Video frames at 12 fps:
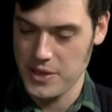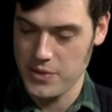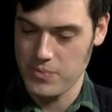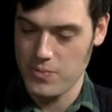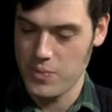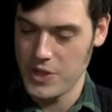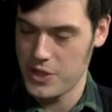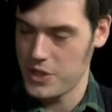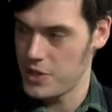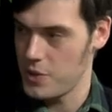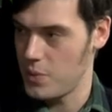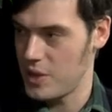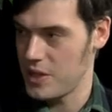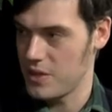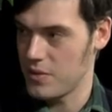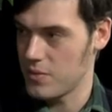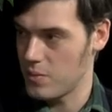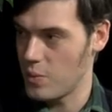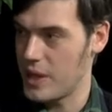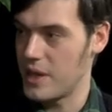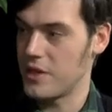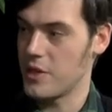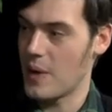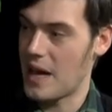that you reach into when,
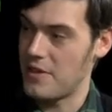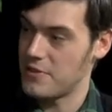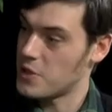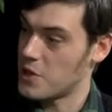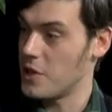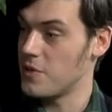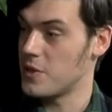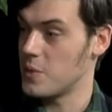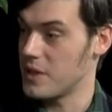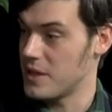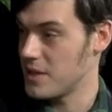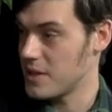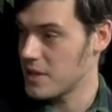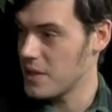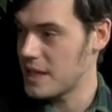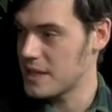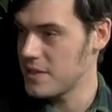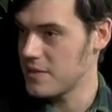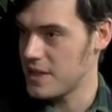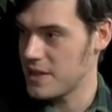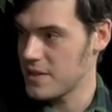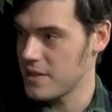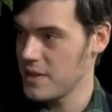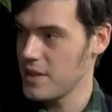when you have turnover within the collective,
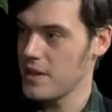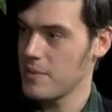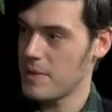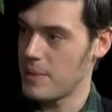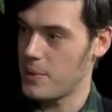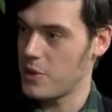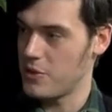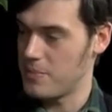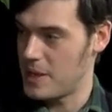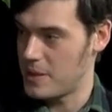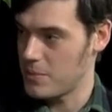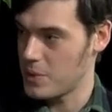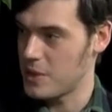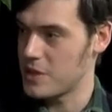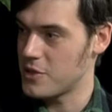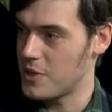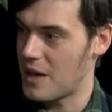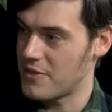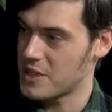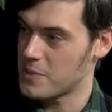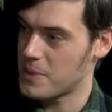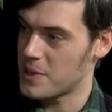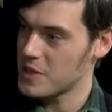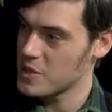that people who have been employees you have
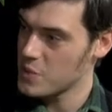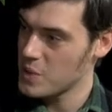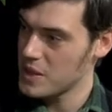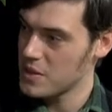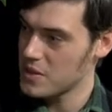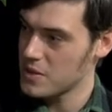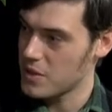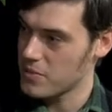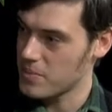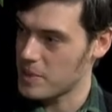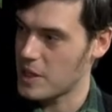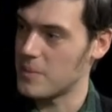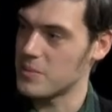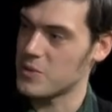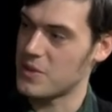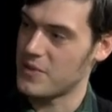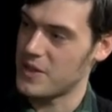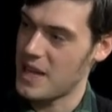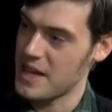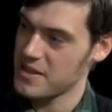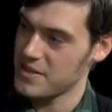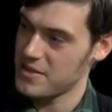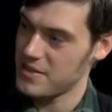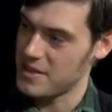experience with become sort of the
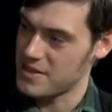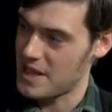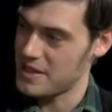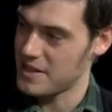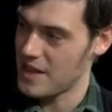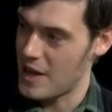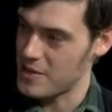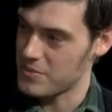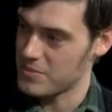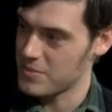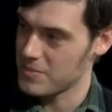next, is that how